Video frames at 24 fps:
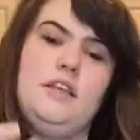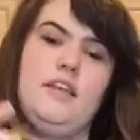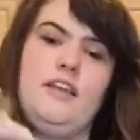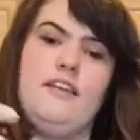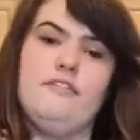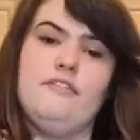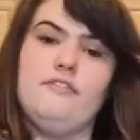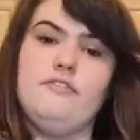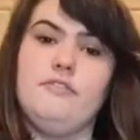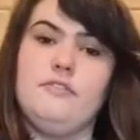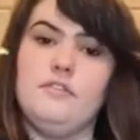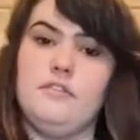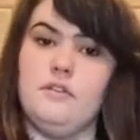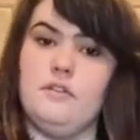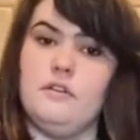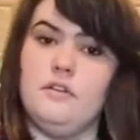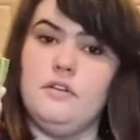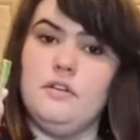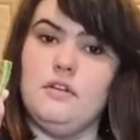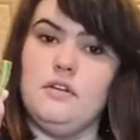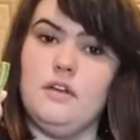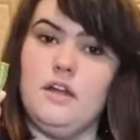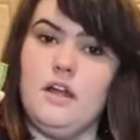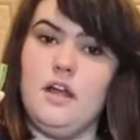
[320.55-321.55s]
If
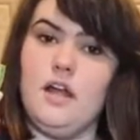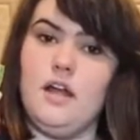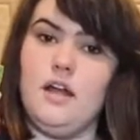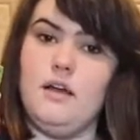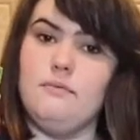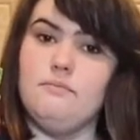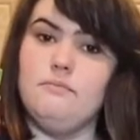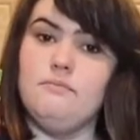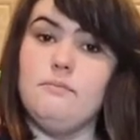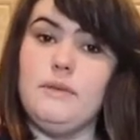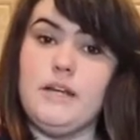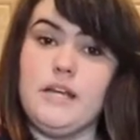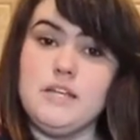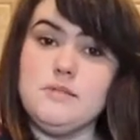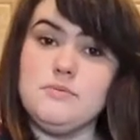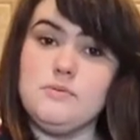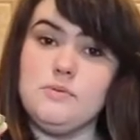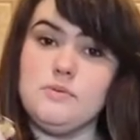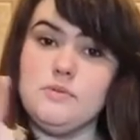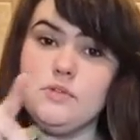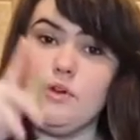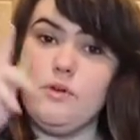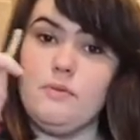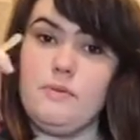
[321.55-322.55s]
my
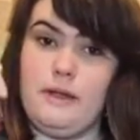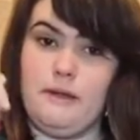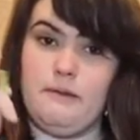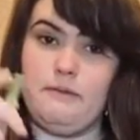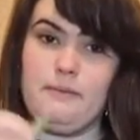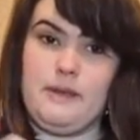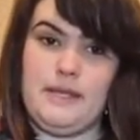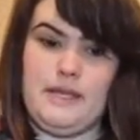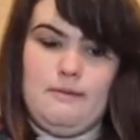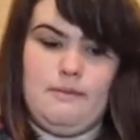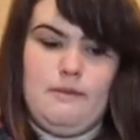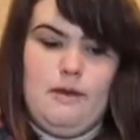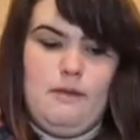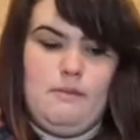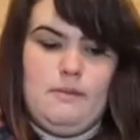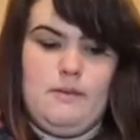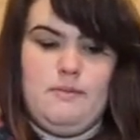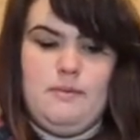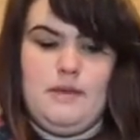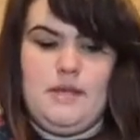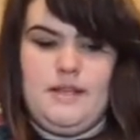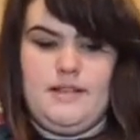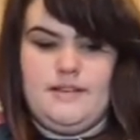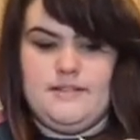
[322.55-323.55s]
husband was home, I would make him help me,
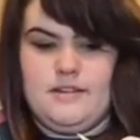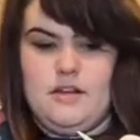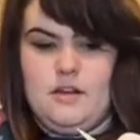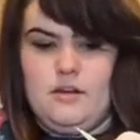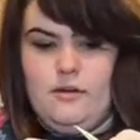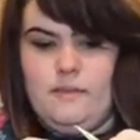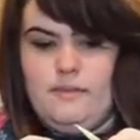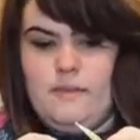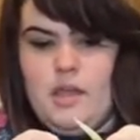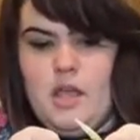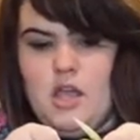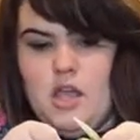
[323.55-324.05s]
but he's not home.